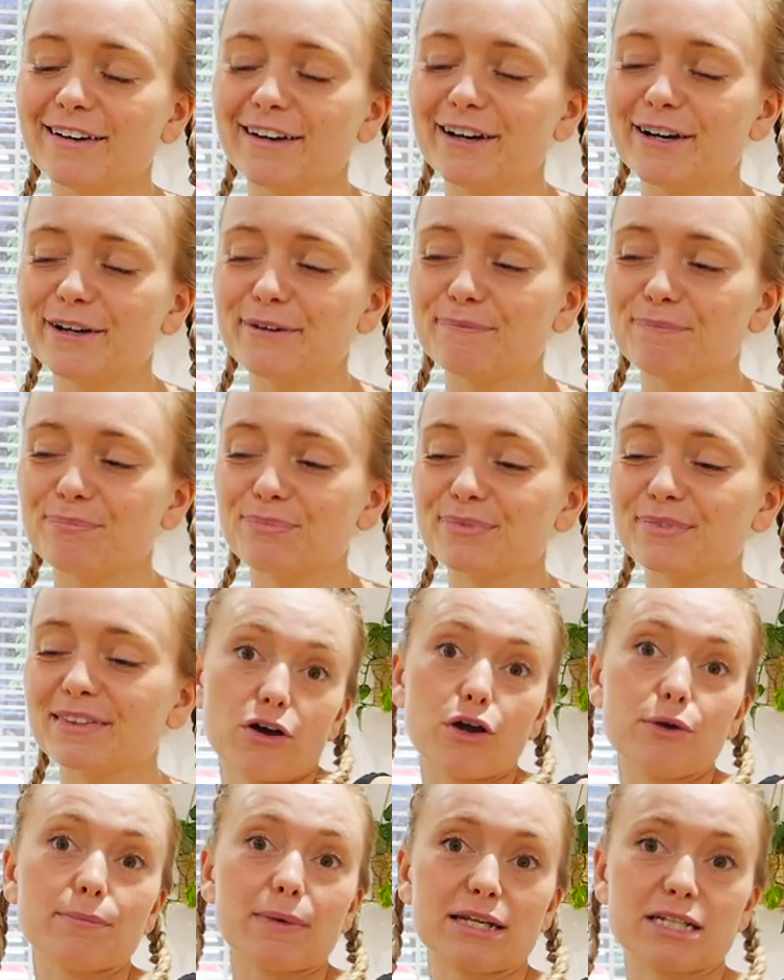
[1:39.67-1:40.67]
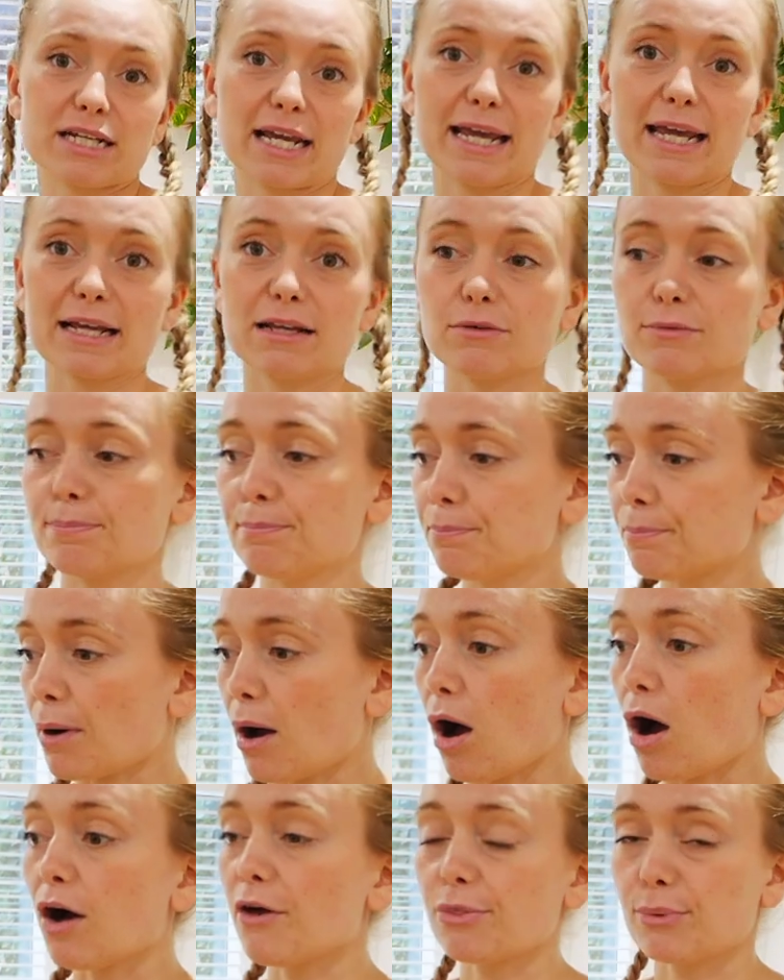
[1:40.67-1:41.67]
Home educating
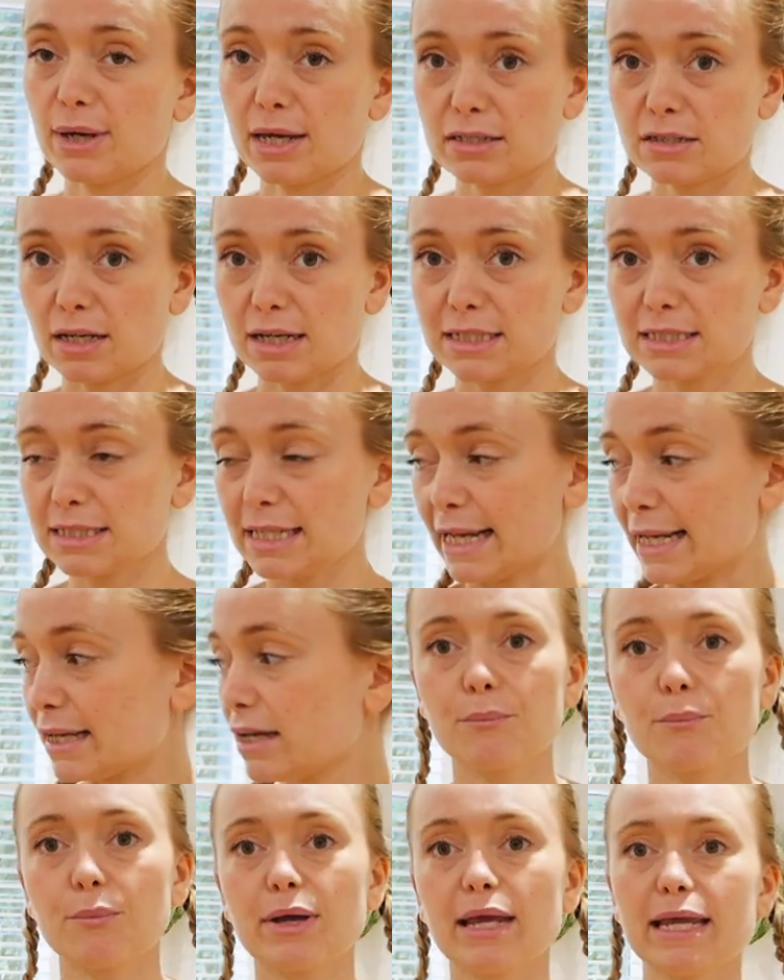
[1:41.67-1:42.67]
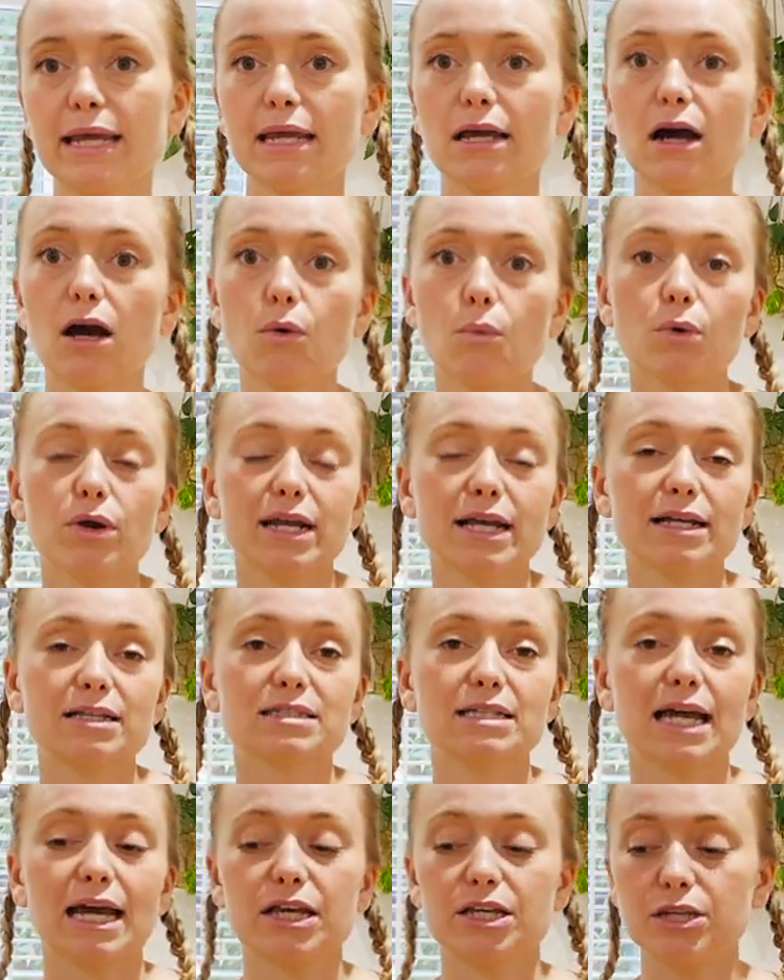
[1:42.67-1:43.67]
path we are starting to take. We are wanting
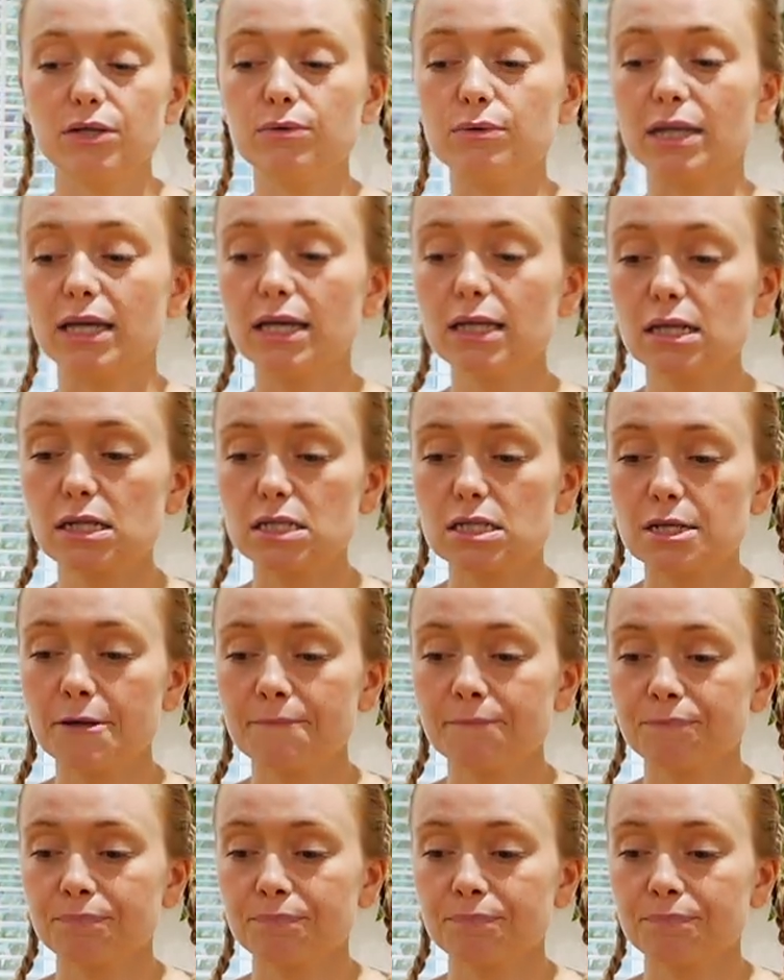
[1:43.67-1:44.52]
to get a unit